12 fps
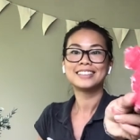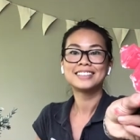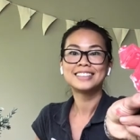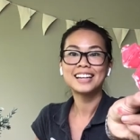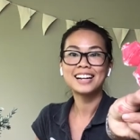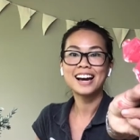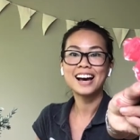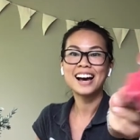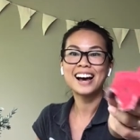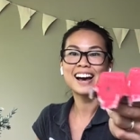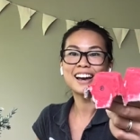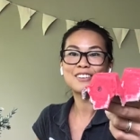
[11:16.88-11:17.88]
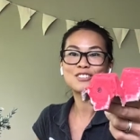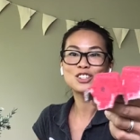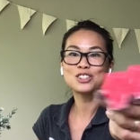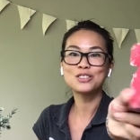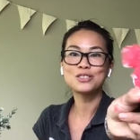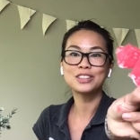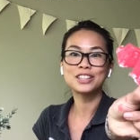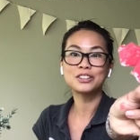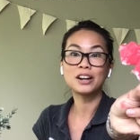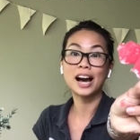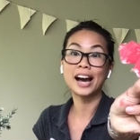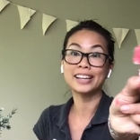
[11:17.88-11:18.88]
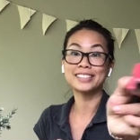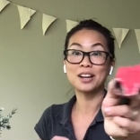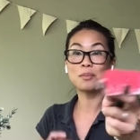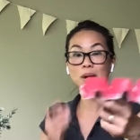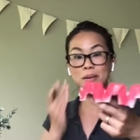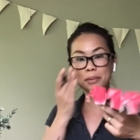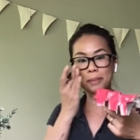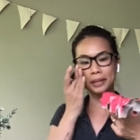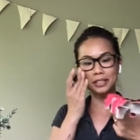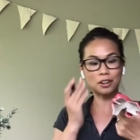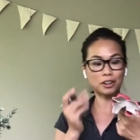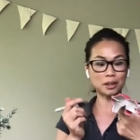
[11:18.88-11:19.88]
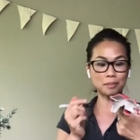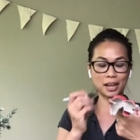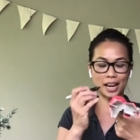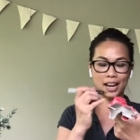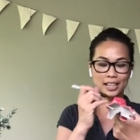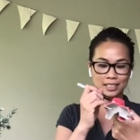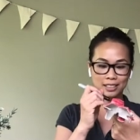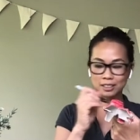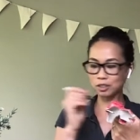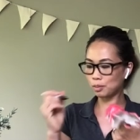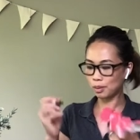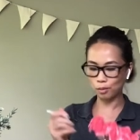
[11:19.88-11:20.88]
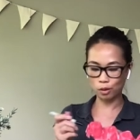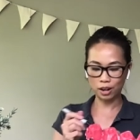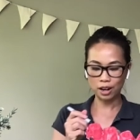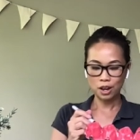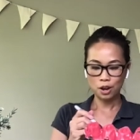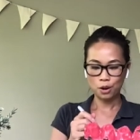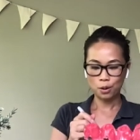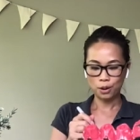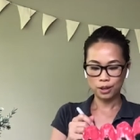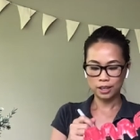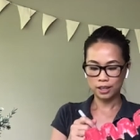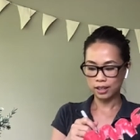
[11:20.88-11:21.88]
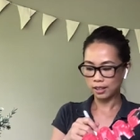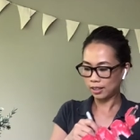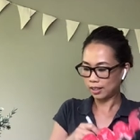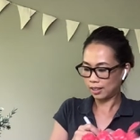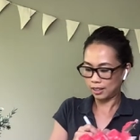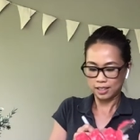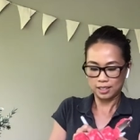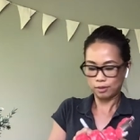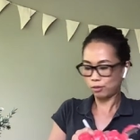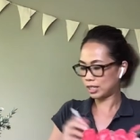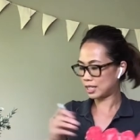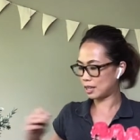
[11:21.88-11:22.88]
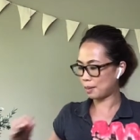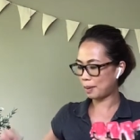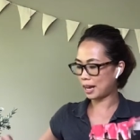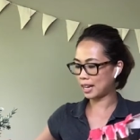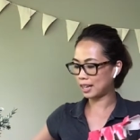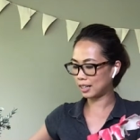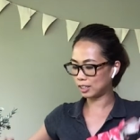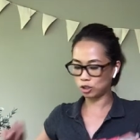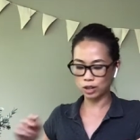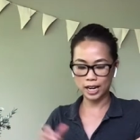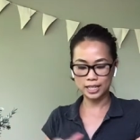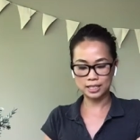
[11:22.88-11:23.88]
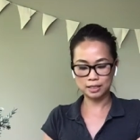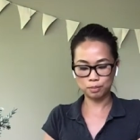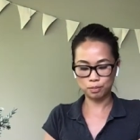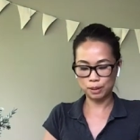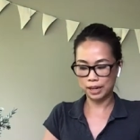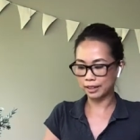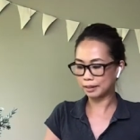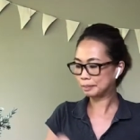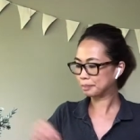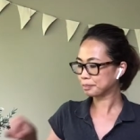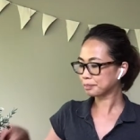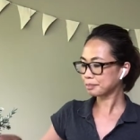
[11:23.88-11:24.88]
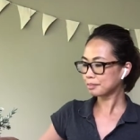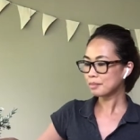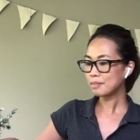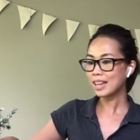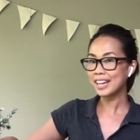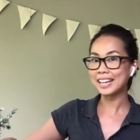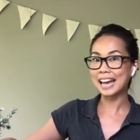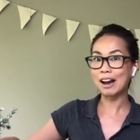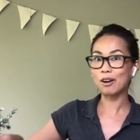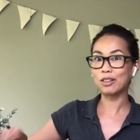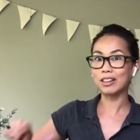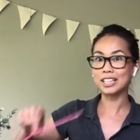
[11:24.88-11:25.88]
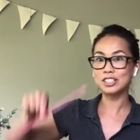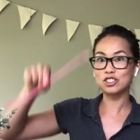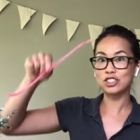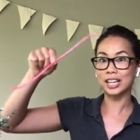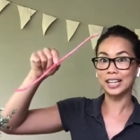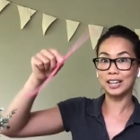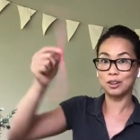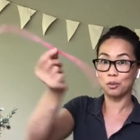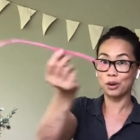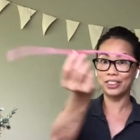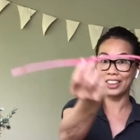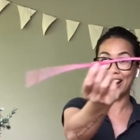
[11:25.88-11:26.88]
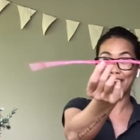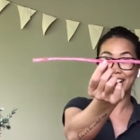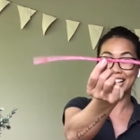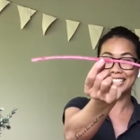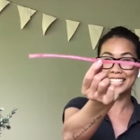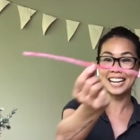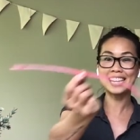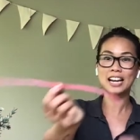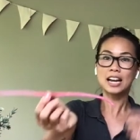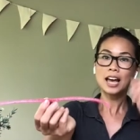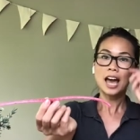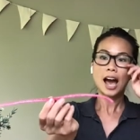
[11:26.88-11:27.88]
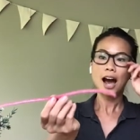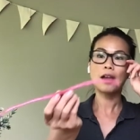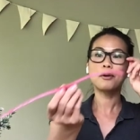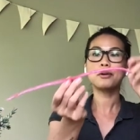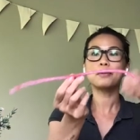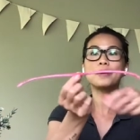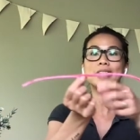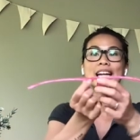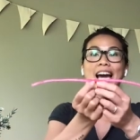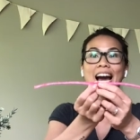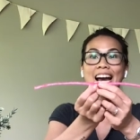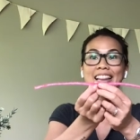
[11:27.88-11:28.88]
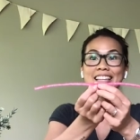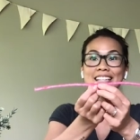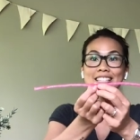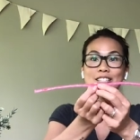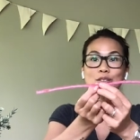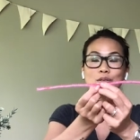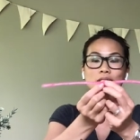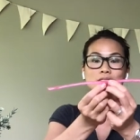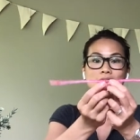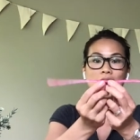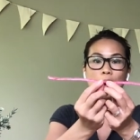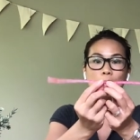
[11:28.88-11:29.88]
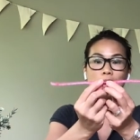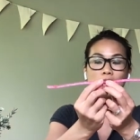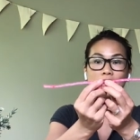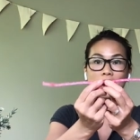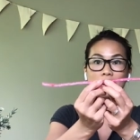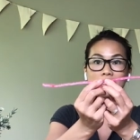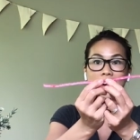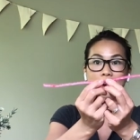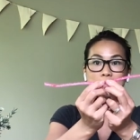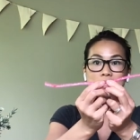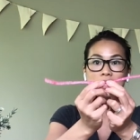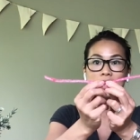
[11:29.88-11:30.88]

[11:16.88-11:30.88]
Ta-da! I have 2 little eyes. I'll probably darken my eyes a little bit more once the paint dries better. Now let's check in with our antenna. How are we going to add this to the top of our lobster?